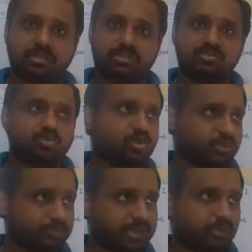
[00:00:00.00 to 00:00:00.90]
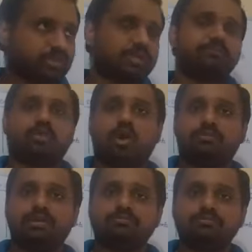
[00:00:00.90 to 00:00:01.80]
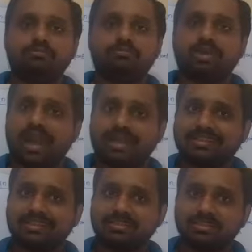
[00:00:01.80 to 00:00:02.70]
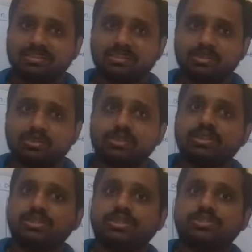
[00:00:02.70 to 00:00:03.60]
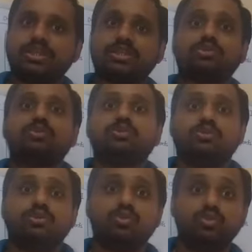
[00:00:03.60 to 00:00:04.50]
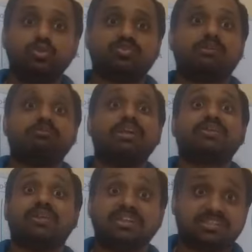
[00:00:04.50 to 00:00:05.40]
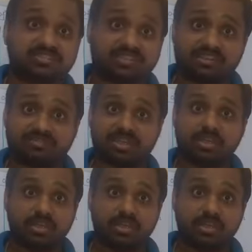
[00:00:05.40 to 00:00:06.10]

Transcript: So pick out that problem and then you need to do some literature survey.